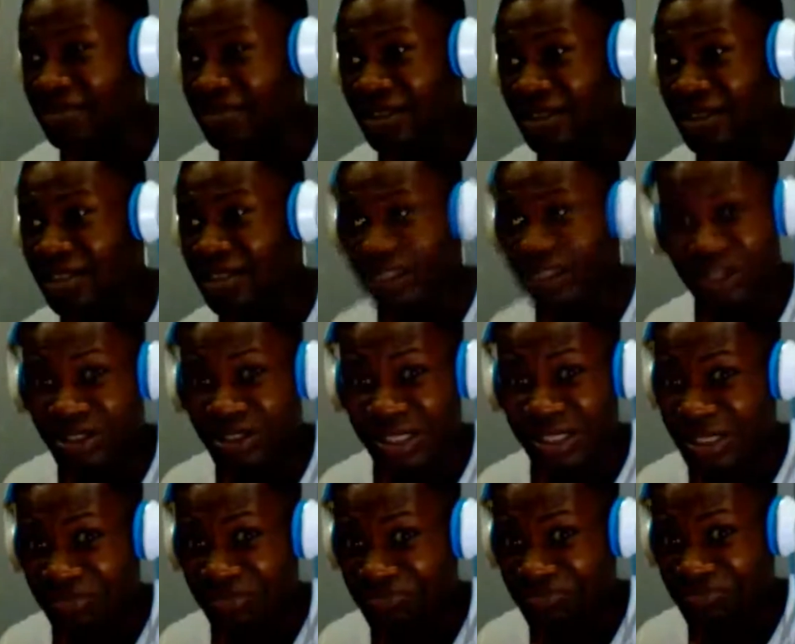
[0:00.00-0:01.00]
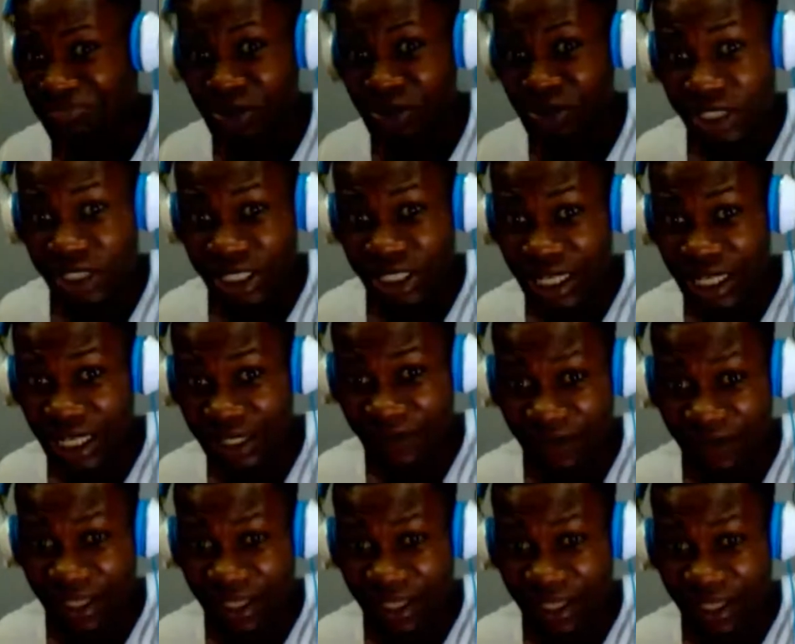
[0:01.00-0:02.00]
They just watching and invest.
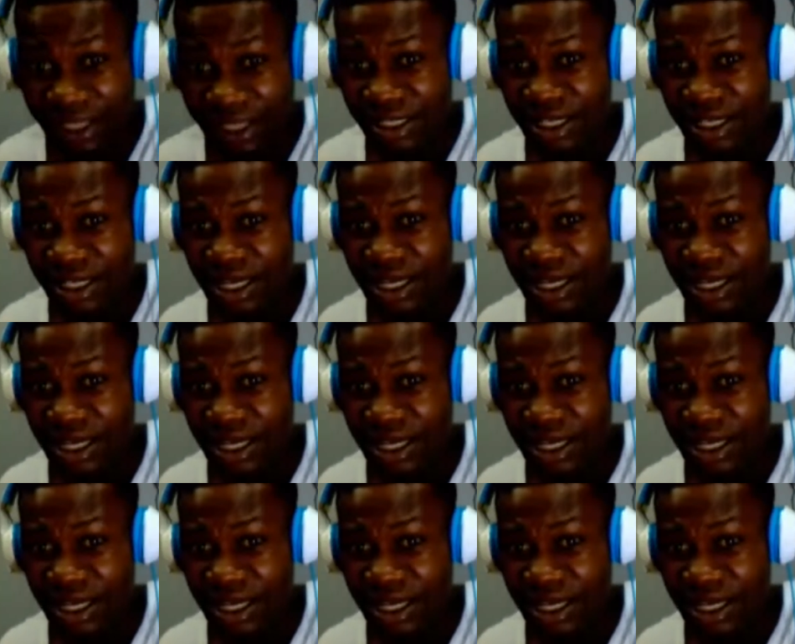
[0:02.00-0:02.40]
And